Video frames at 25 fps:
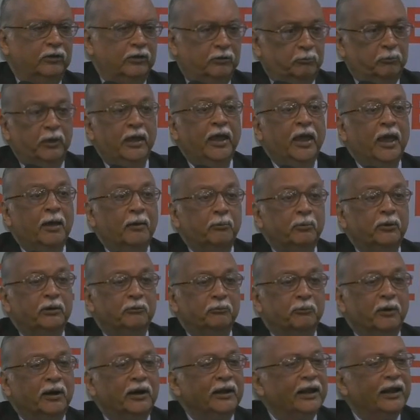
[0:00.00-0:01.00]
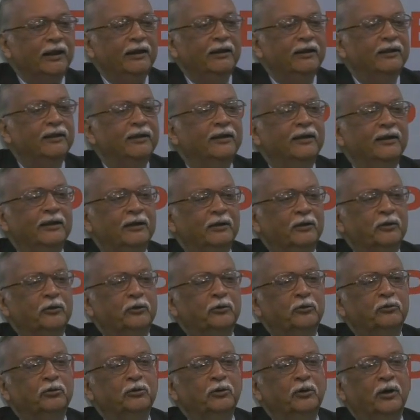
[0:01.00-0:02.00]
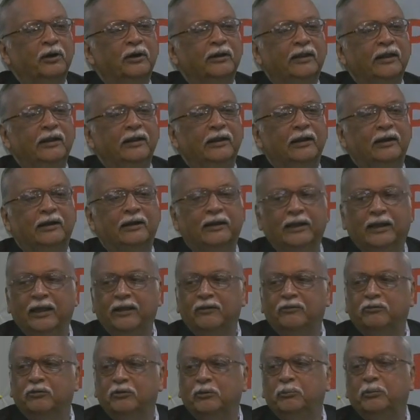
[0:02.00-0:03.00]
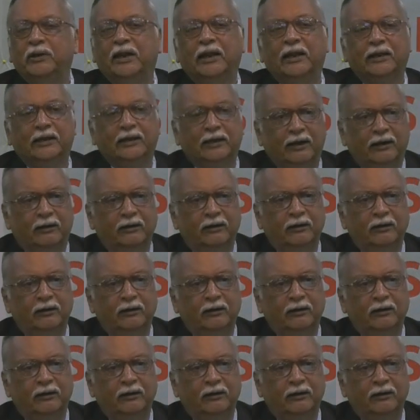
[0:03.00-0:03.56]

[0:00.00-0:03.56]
It may happen, but then you should not think that the case will be like that.